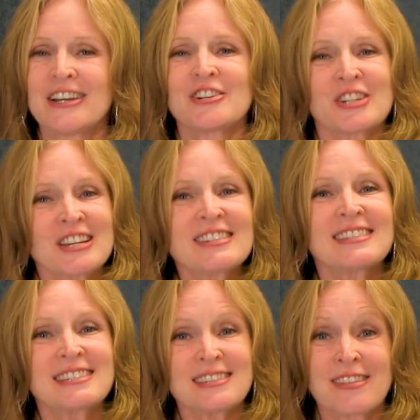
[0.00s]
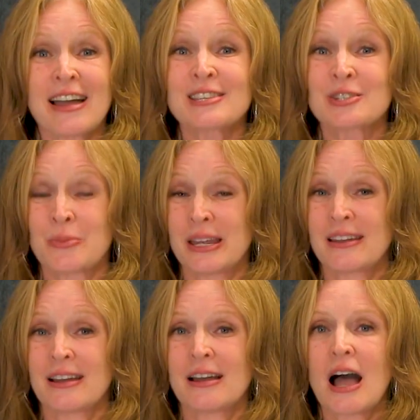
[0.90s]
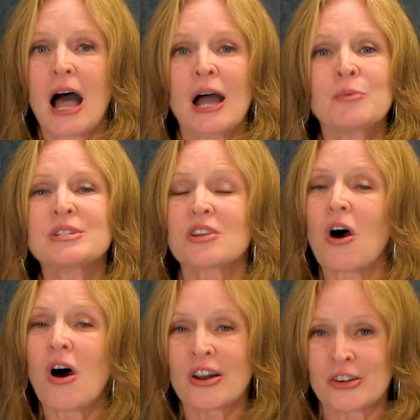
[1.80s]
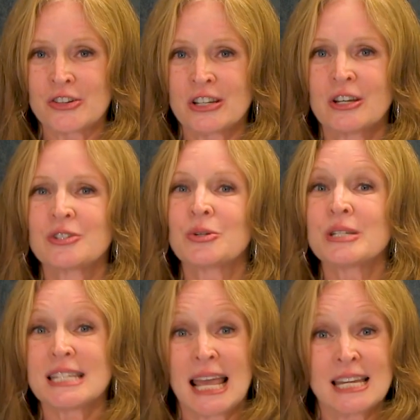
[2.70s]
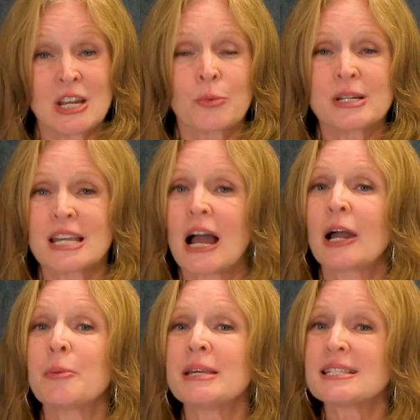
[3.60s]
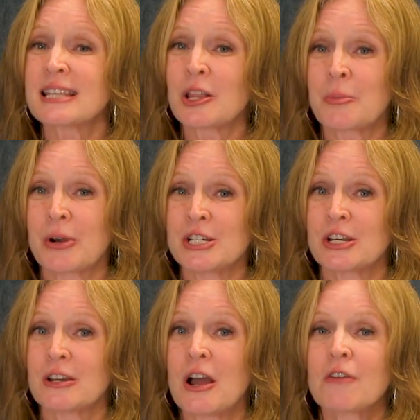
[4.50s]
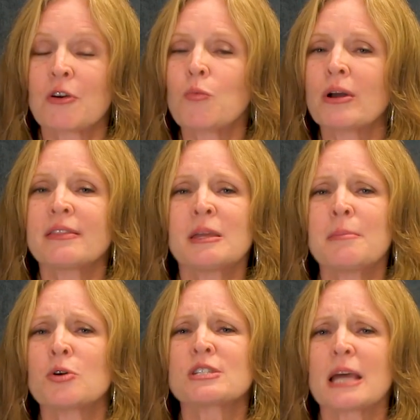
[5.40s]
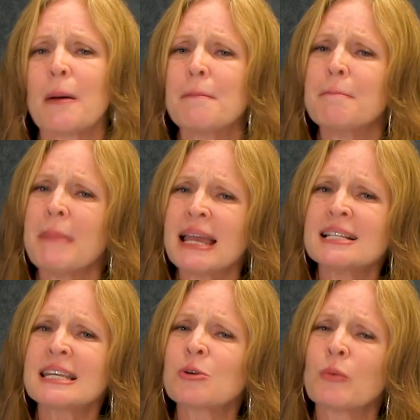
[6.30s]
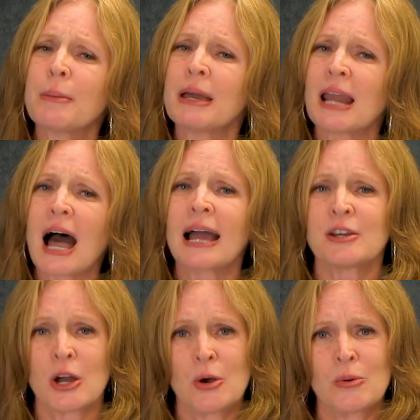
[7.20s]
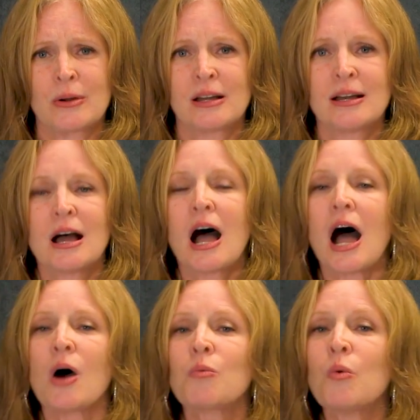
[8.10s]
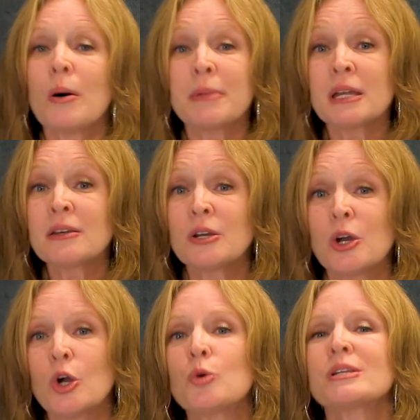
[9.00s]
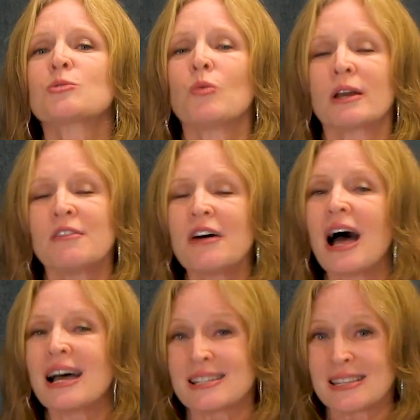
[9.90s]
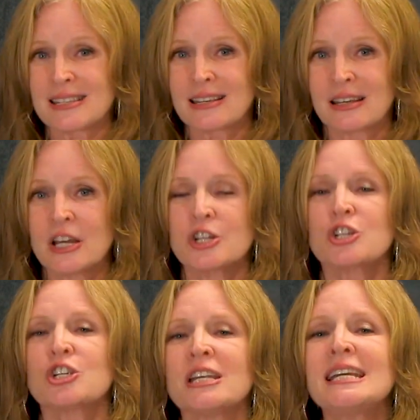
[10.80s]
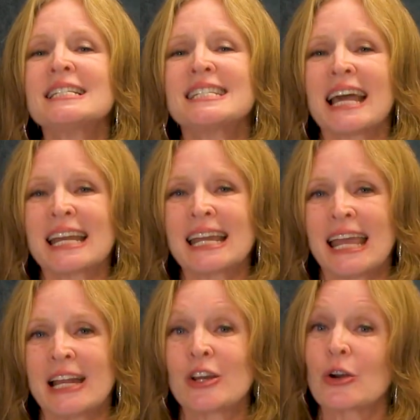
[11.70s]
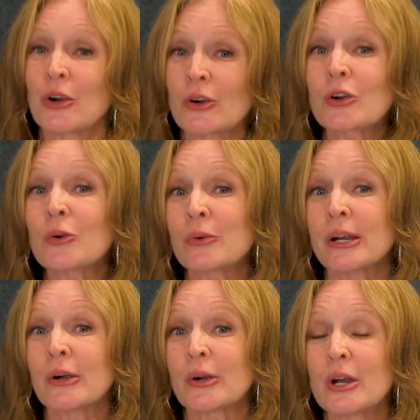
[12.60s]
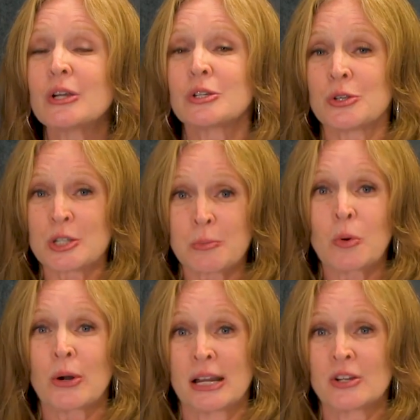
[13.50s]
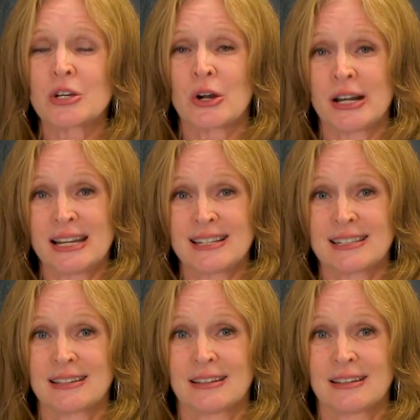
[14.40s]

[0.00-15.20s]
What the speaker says: Just this last week, I was honored to attend a retirement celebration for one of the most amazing women I know, a woman who is one of us. She dedicated her career to supporting attorneys.